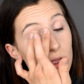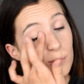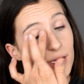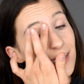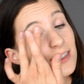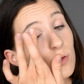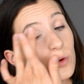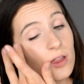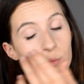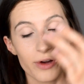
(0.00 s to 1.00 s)
because it
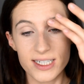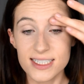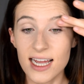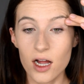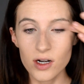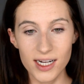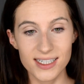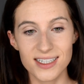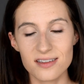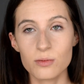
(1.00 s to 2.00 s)
really breaks down and
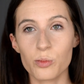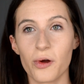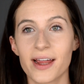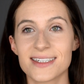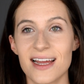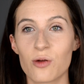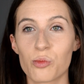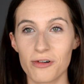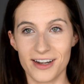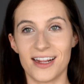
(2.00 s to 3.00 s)
it doesn't break down
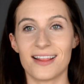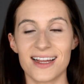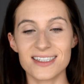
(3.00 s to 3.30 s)
pretty.